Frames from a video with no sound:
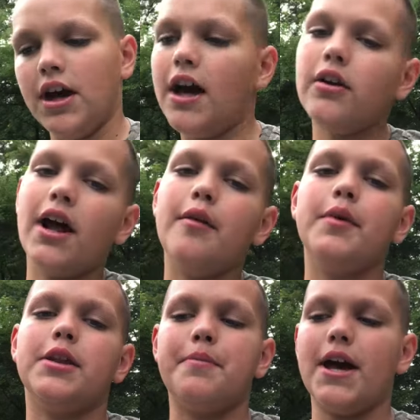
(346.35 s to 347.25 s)
I don't have
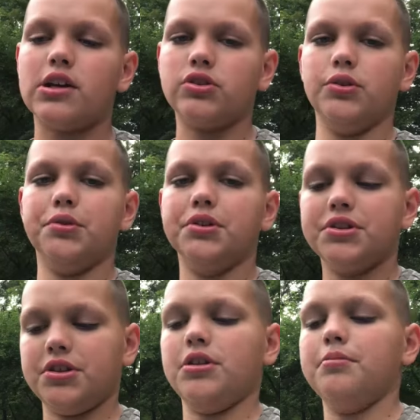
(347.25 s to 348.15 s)
many bass
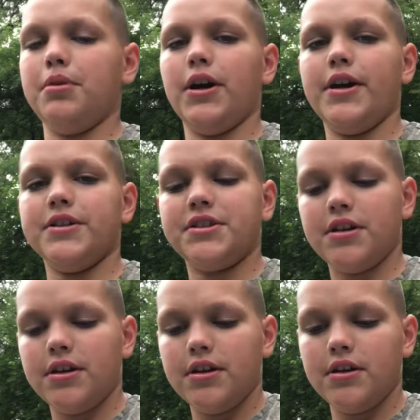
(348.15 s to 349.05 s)
lures, but
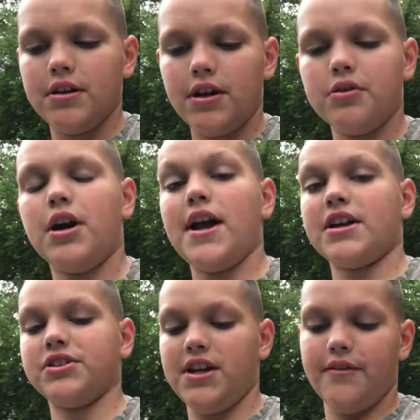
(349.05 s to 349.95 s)
I
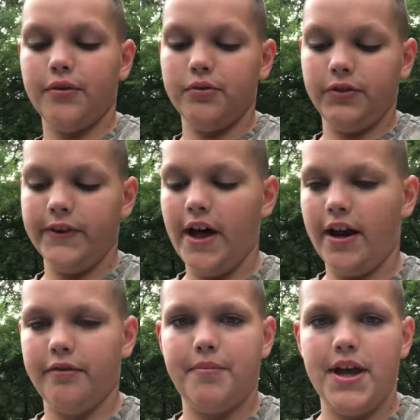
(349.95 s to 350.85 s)
actually have a
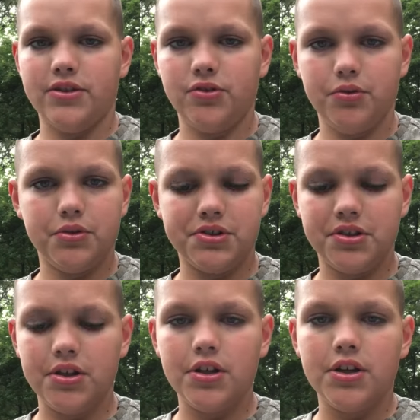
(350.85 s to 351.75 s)
lot of bass lures.
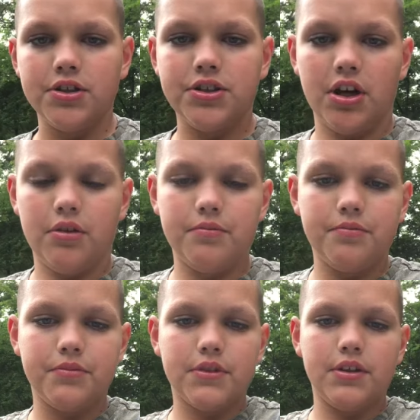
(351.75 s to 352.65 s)
So,
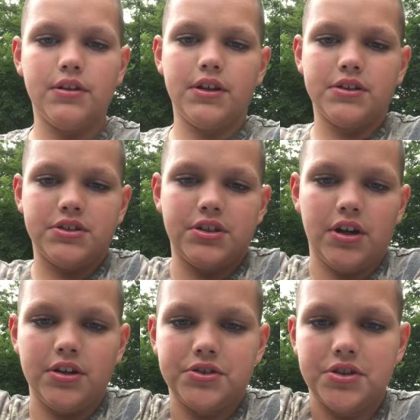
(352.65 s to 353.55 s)
let's
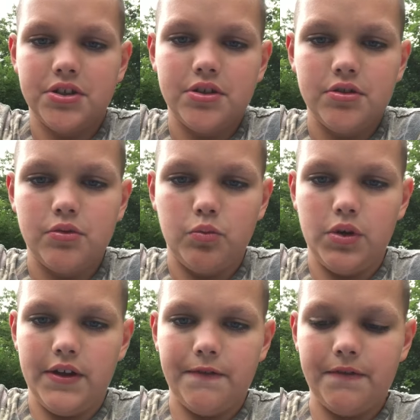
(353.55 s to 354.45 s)
start
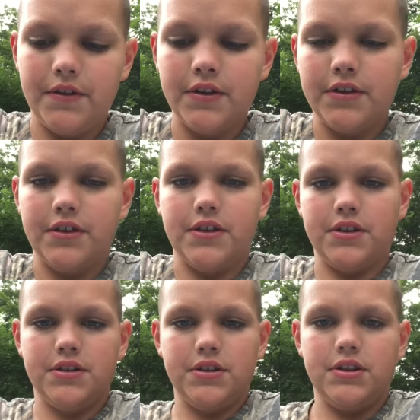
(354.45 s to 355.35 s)
with
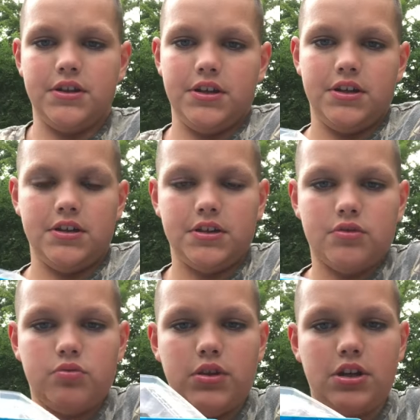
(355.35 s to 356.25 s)
the
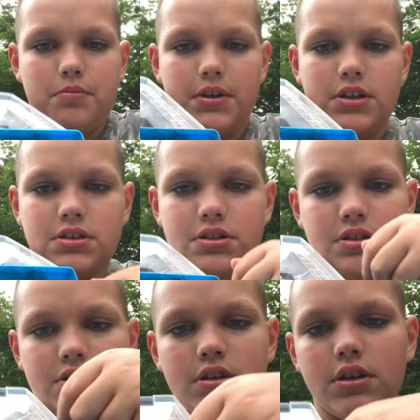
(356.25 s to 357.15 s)
crankbaits.